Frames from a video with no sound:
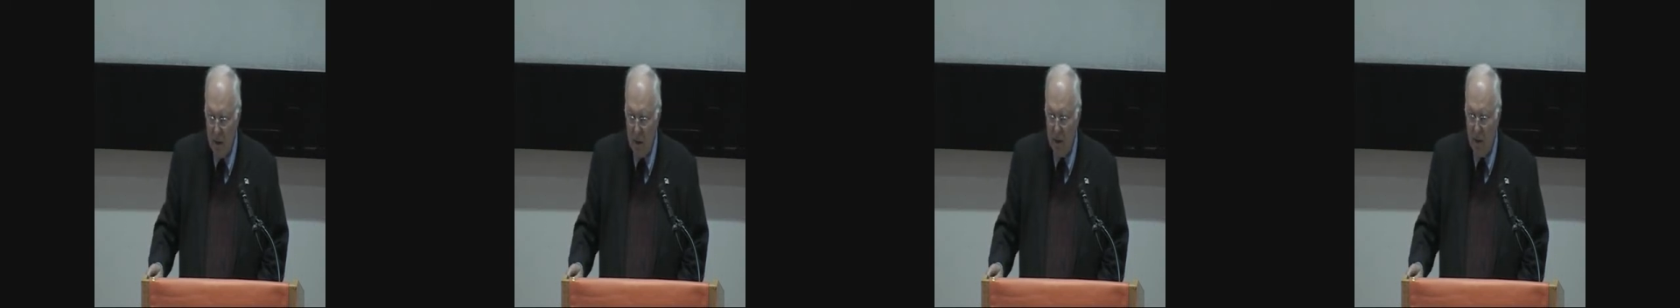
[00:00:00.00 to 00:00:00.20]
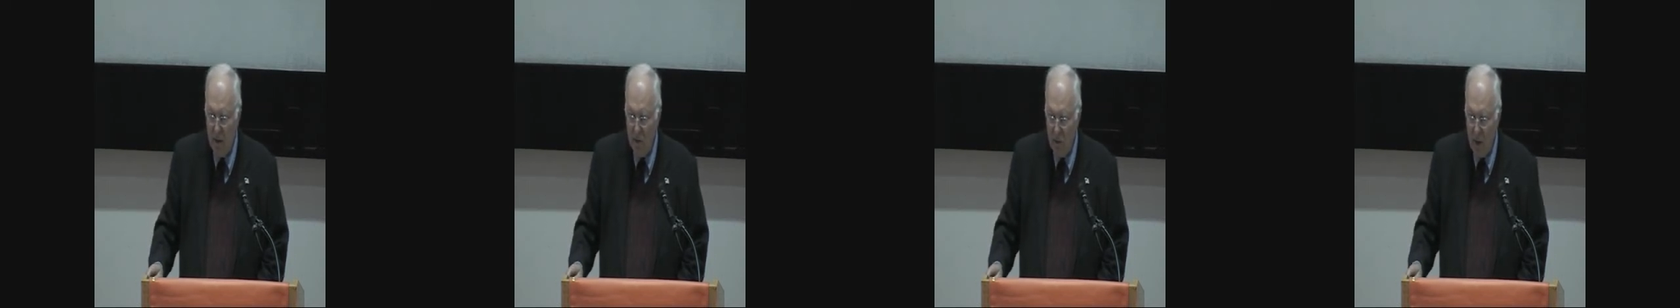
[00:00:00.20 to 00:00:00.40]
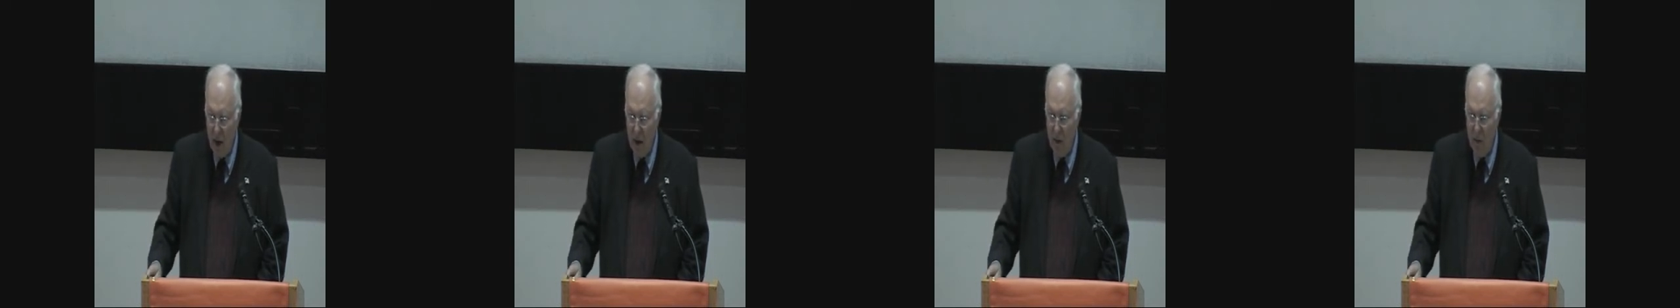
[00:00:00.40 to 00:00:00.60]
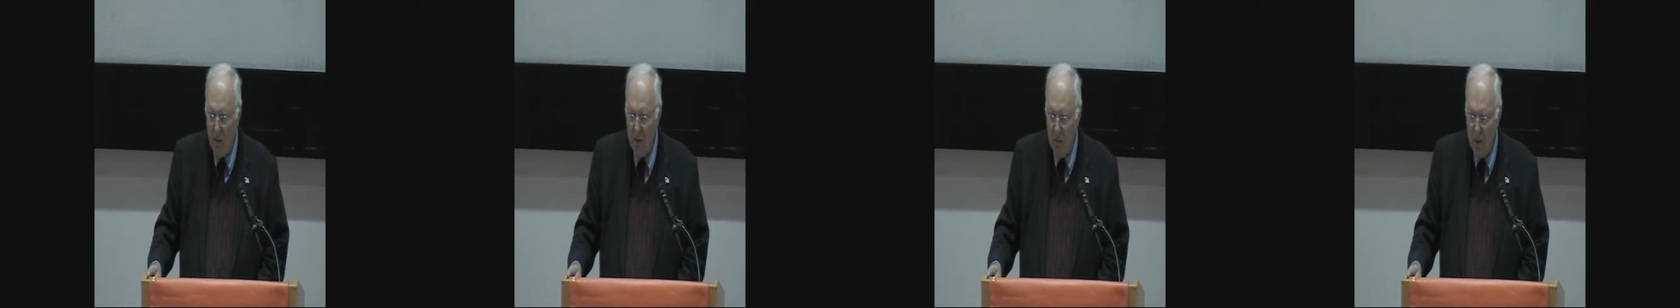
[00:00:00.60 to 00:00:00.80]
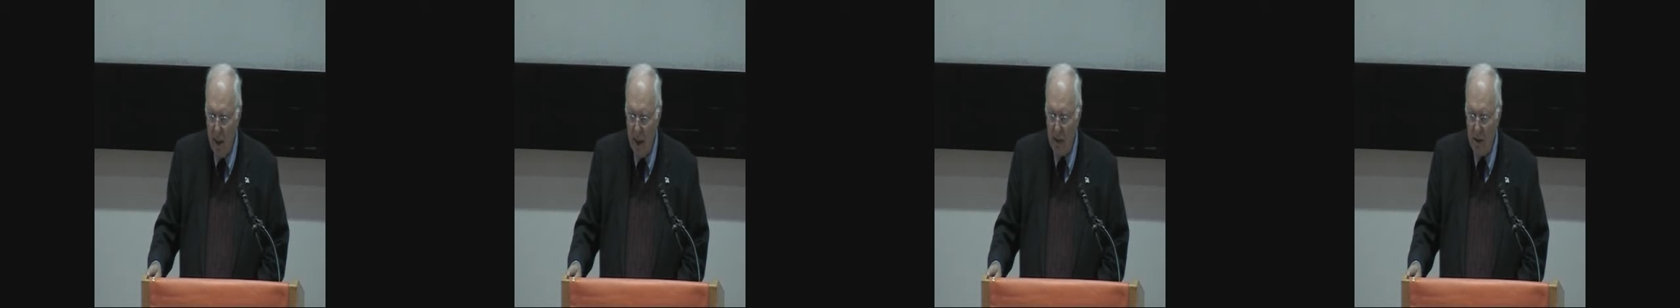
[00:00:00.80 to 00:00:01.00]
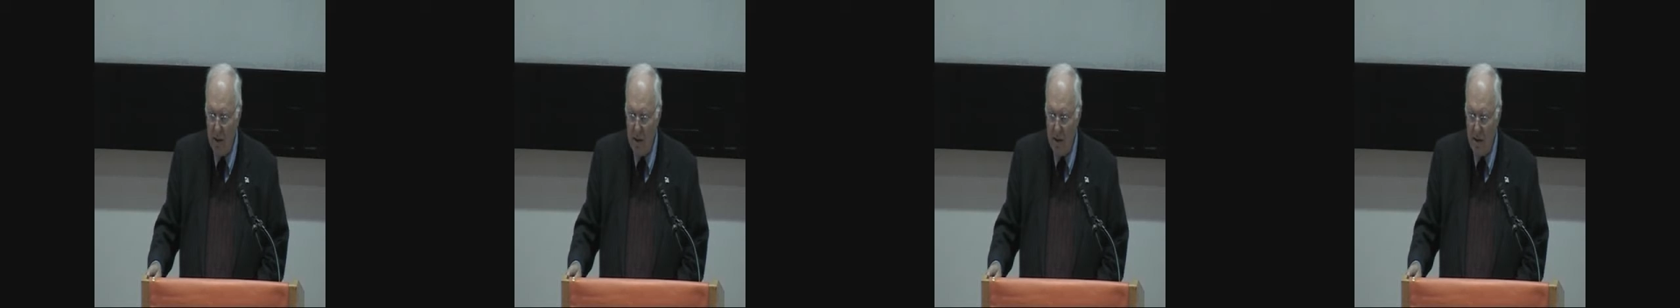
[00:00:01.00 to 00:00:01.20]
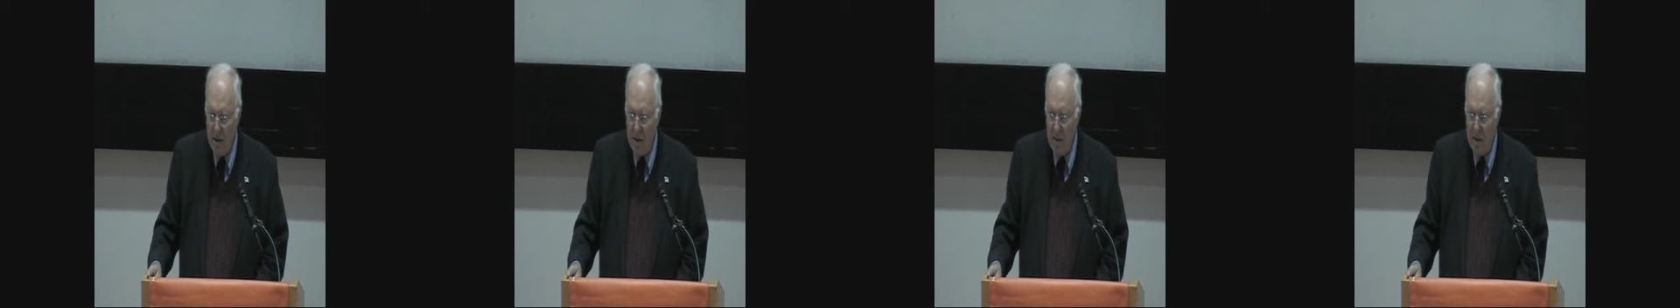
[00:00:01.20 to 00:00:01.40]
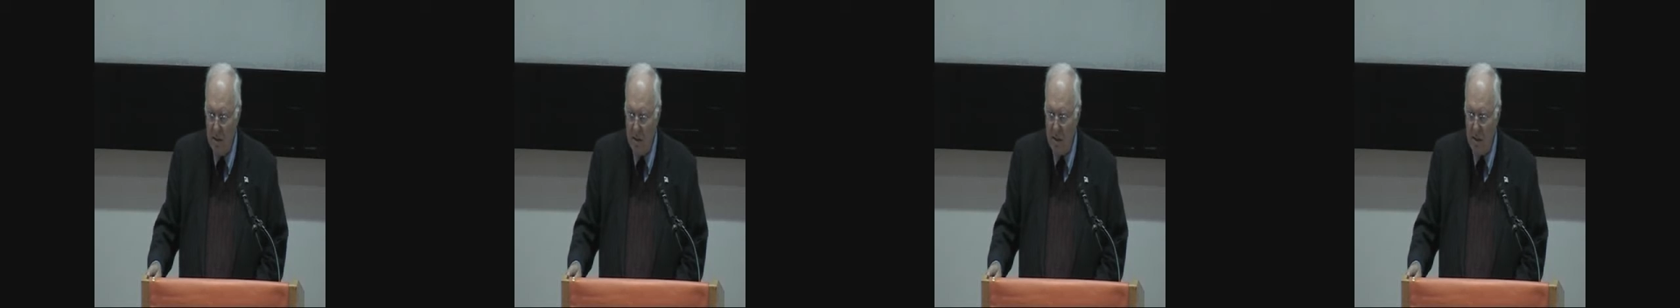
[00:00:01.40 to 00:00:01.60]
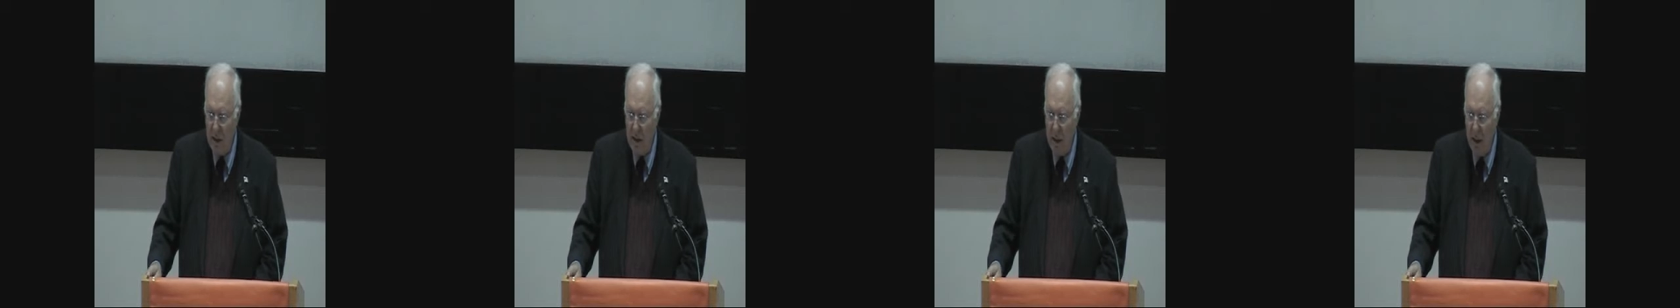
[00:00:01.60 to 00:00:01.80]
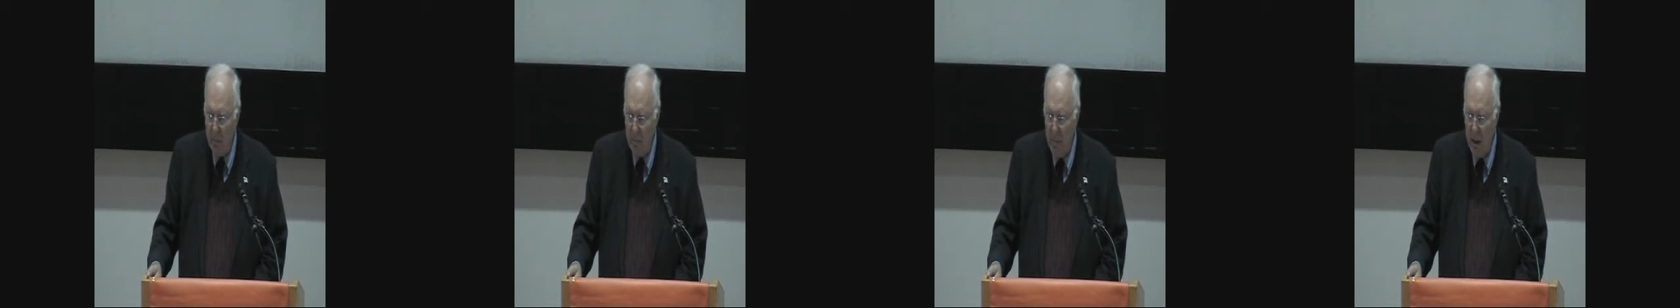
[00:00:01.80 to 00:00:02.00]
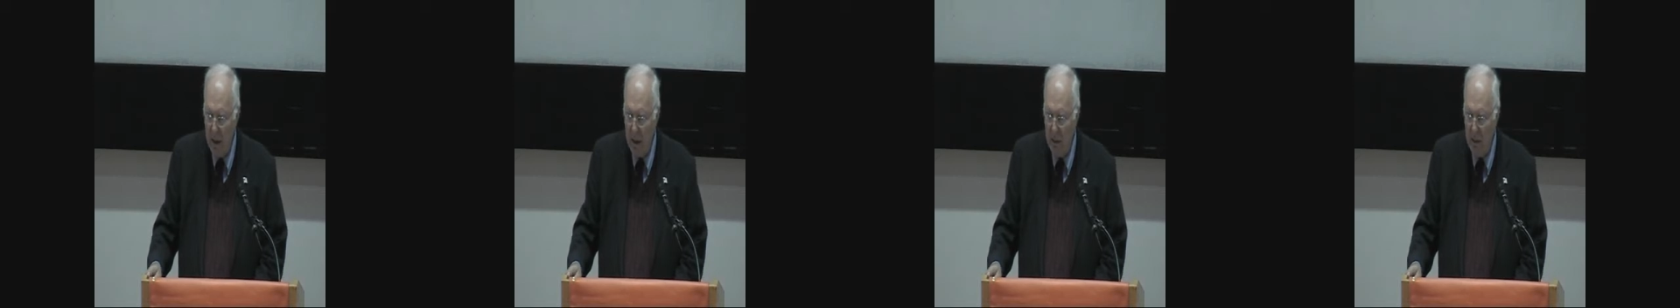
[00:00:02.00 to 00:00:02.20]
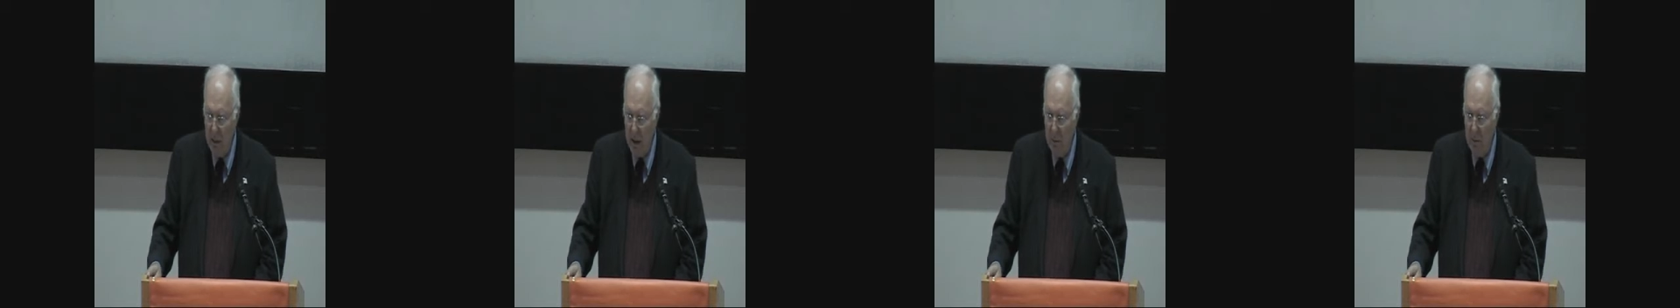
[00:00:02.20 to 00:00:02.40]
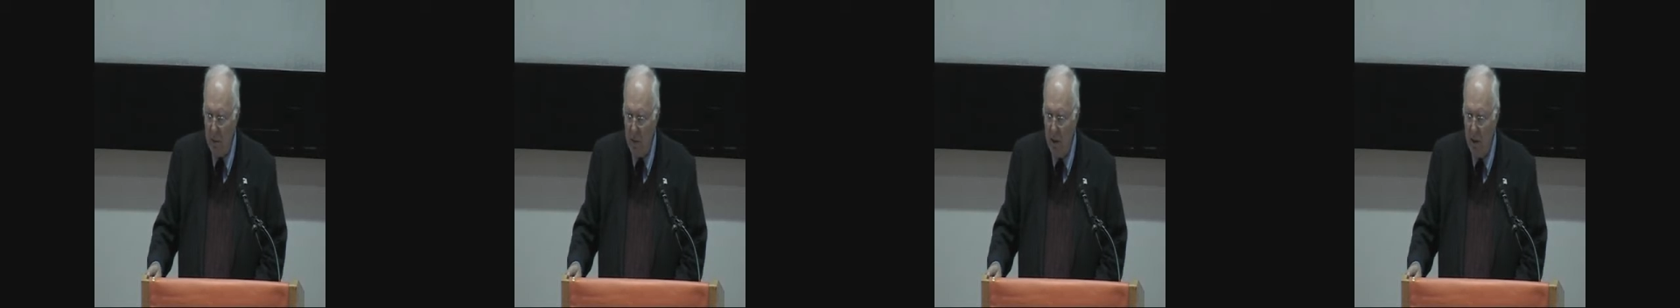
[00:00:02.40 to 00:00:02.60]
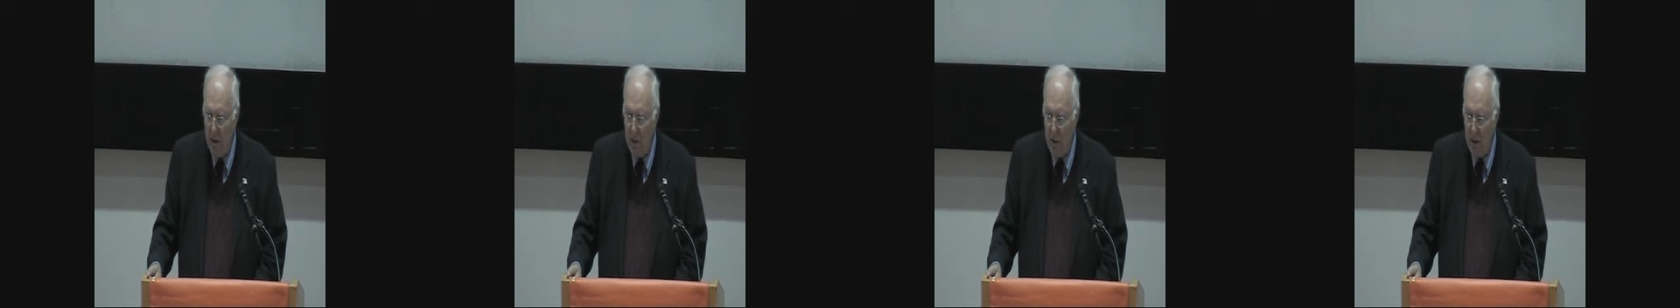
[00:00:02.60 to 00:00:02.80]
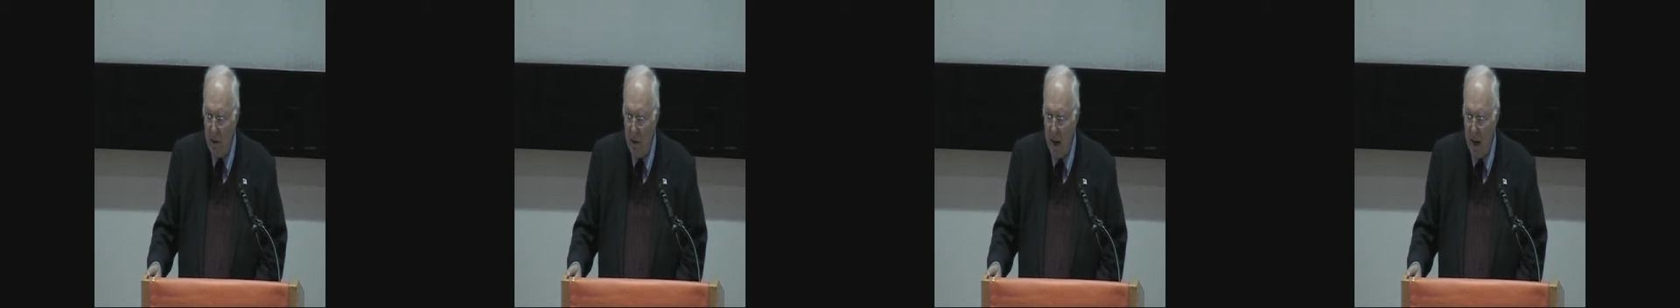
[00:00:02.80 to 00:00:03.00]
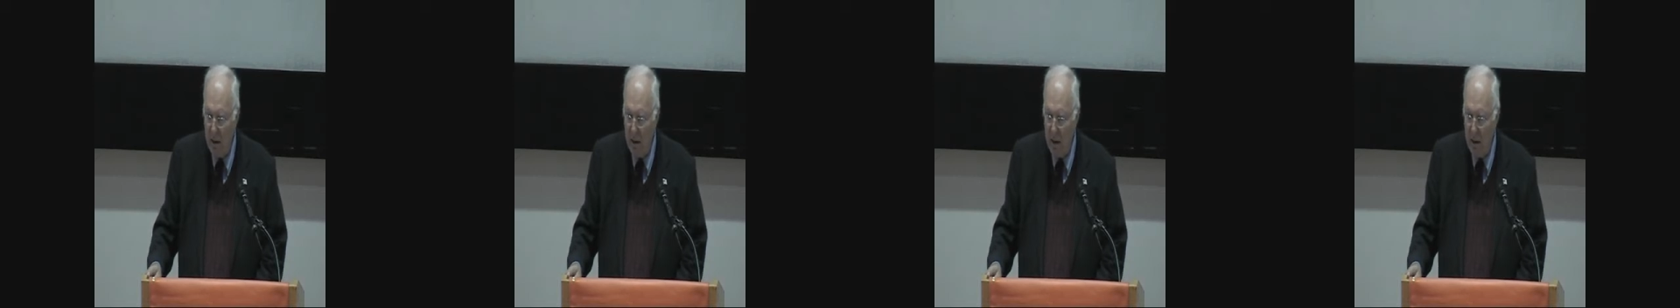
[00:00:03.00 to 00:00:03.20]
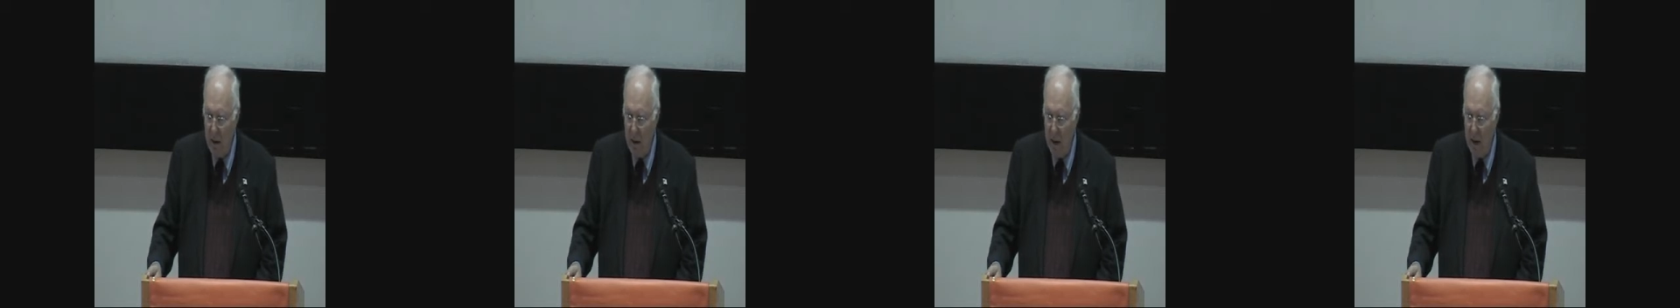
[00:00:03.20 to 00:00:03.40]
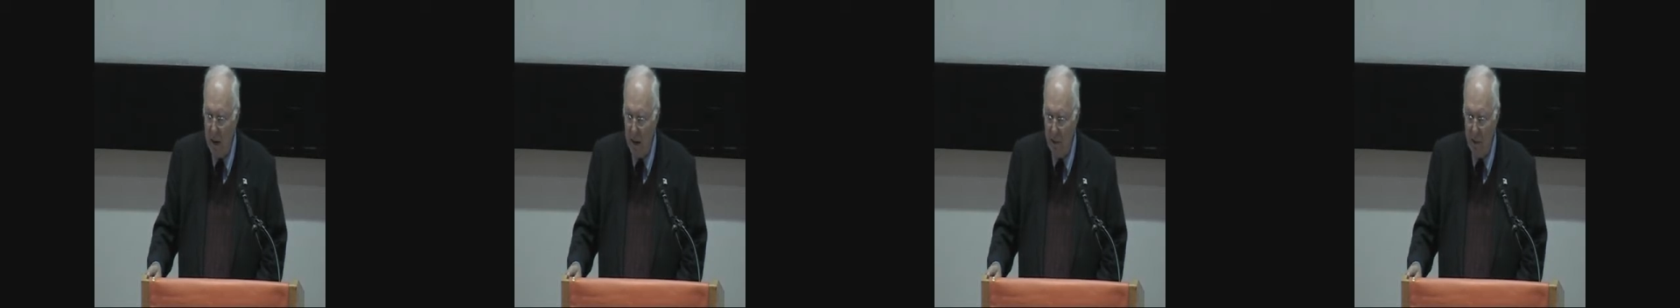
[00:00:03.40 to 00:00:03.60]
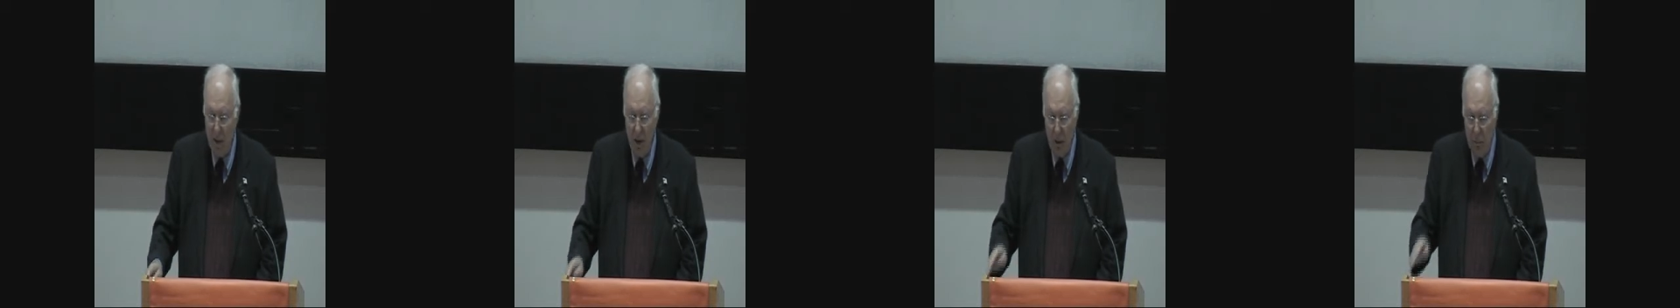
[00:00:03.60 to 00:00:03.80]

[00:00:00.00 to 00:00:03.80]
and to try to imagine systems that come closer to that than any other,